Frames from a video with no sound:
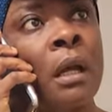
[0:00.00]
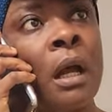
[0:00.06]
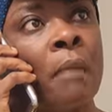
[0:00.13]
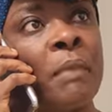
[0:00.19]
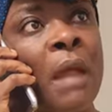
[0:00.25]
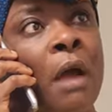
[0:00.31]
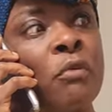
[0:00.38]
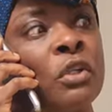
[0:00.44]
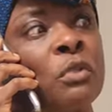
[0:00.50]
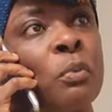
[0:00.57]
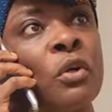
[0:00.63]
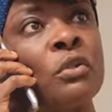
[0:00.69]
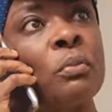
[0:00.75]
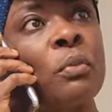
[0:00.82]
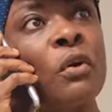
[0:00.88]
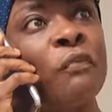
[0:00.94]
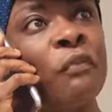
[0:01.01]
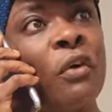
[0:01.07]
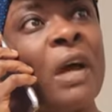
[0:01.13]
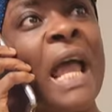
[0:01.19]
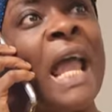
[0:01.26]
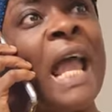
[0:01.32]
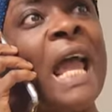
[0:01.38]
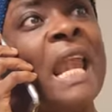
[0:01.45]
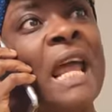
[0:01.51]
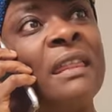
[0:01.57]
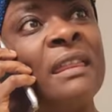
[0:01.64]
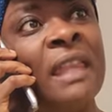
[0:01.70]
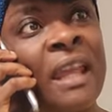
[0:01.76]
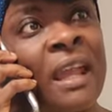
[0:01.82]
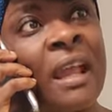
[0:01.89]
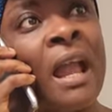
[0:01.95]
I'm not responsible for
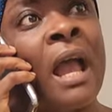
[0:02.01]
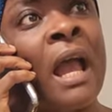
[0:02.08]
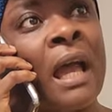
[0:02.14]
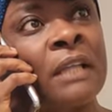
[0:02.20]
anything